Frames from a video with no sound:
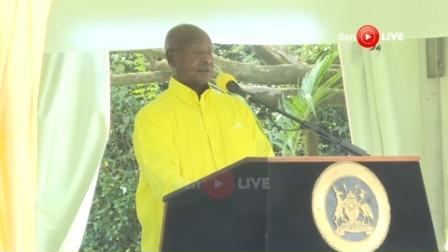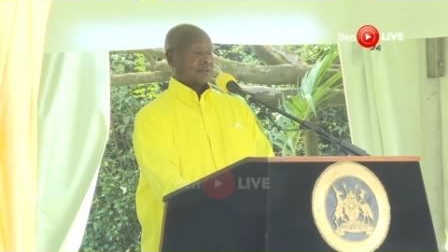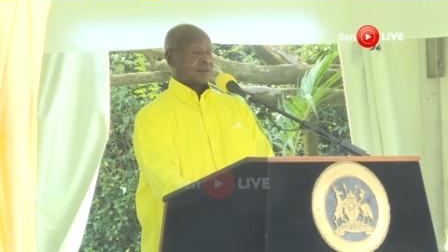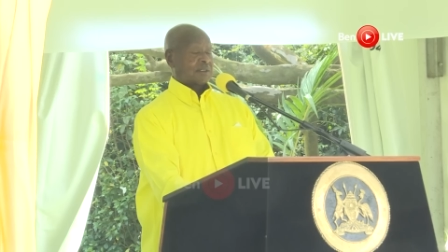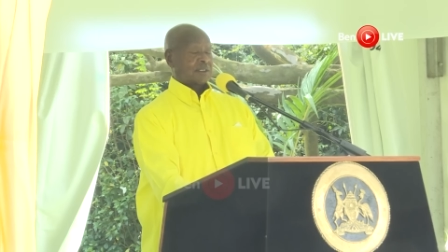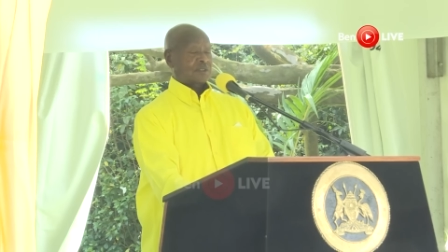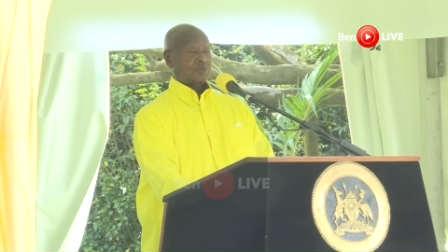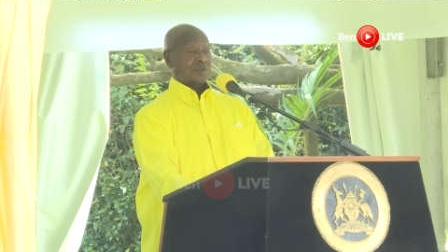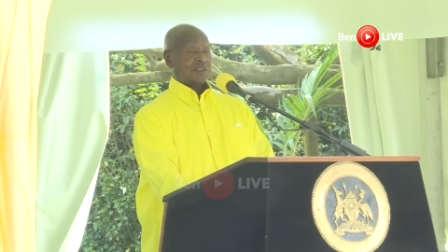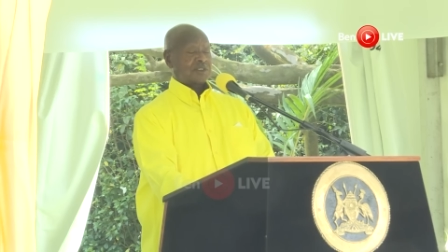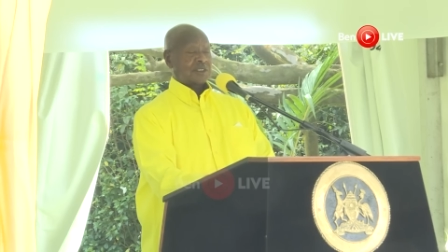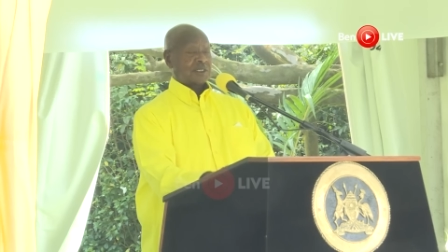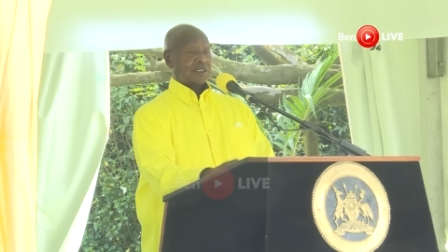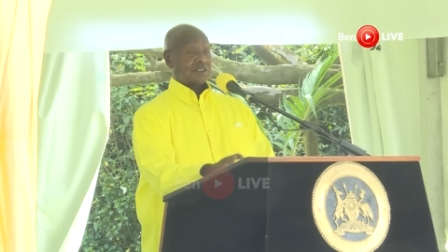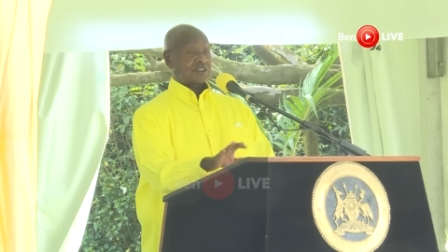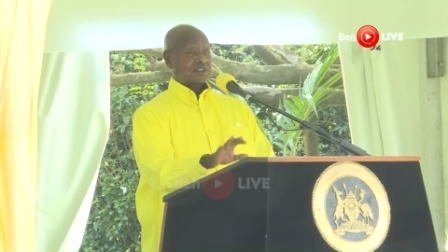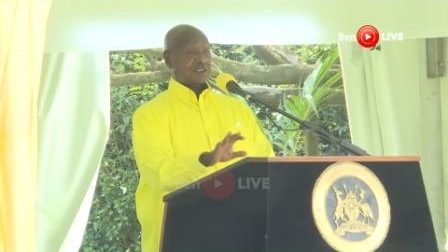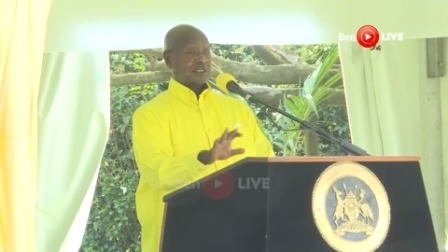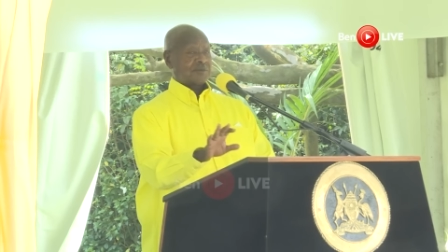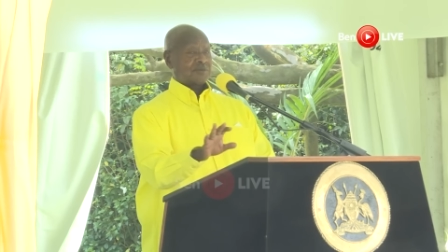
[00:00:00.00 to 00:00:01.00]
That was the
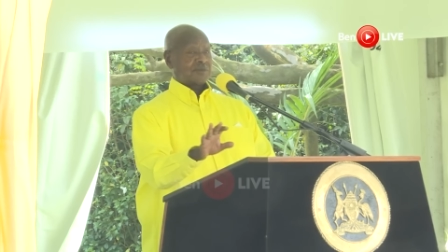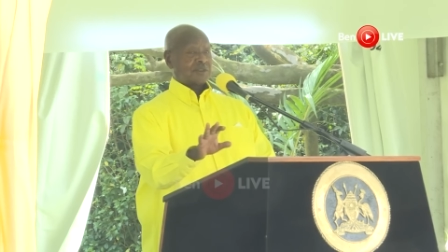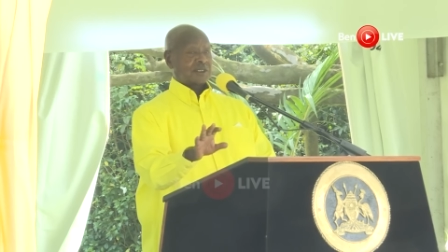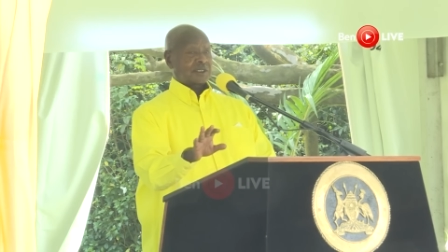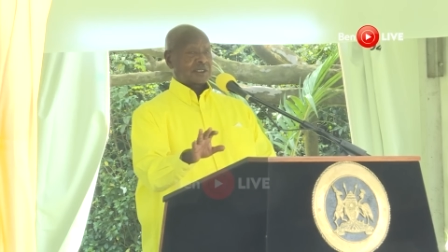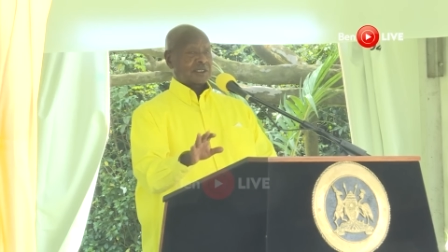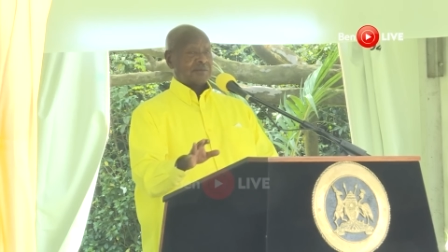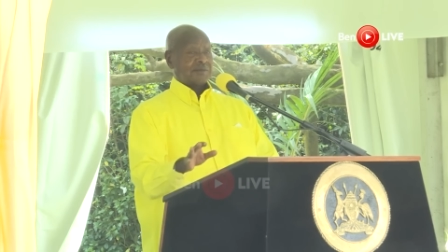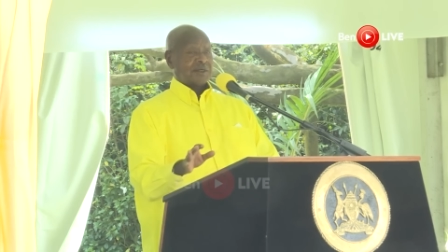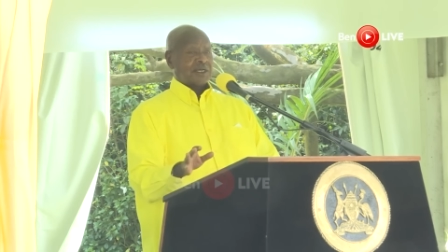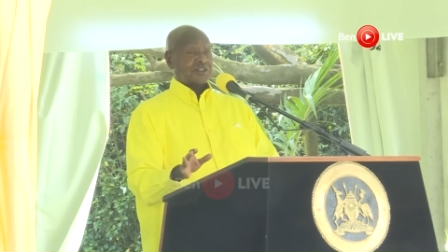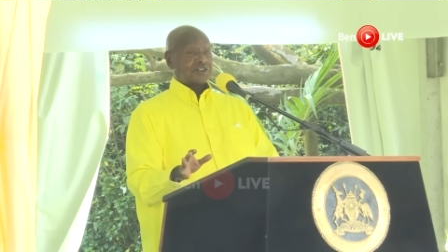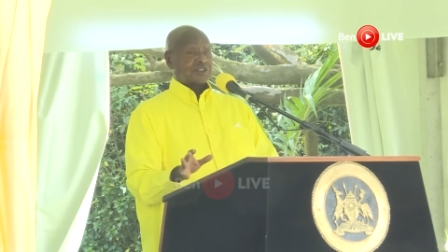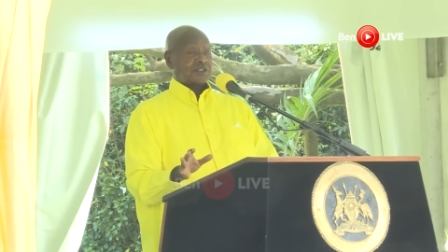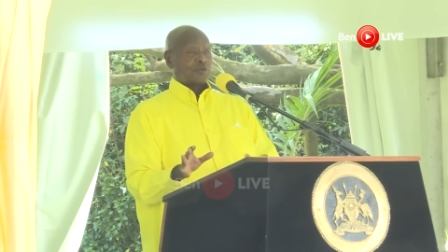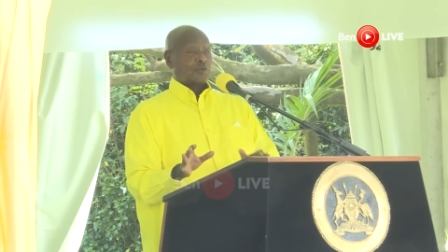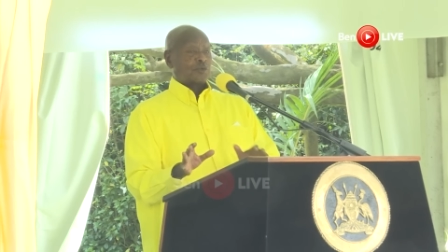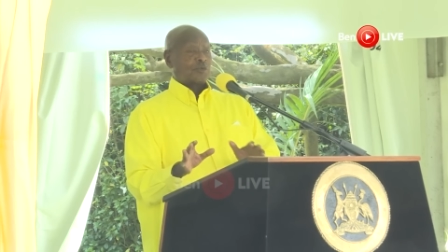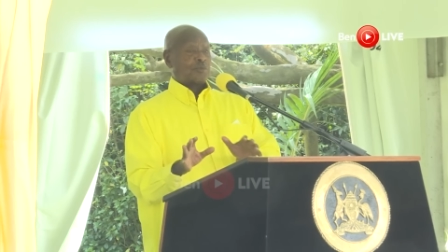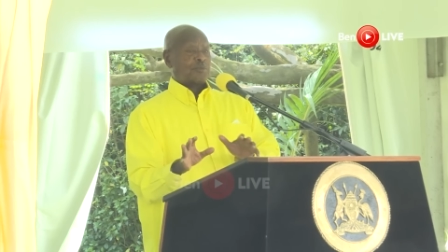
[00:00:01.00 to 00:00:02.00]
last time they came as a
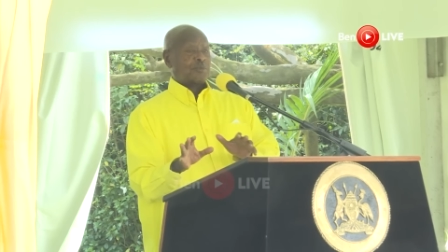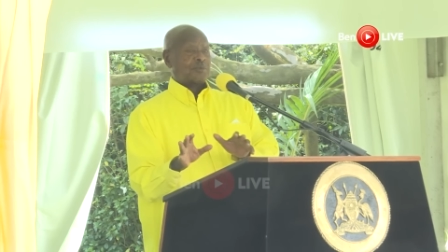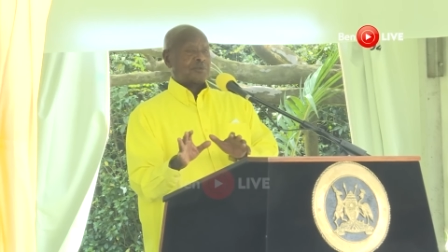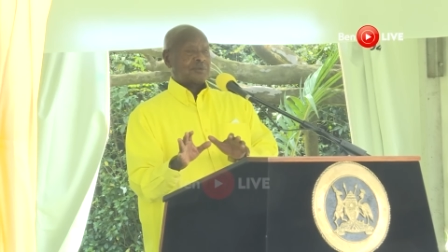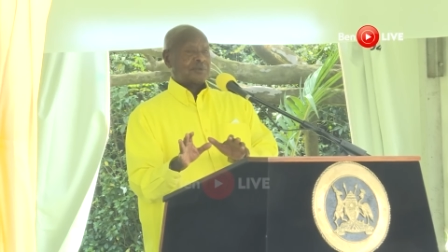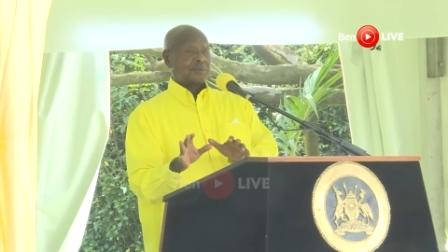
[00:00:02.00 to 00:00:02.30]
group.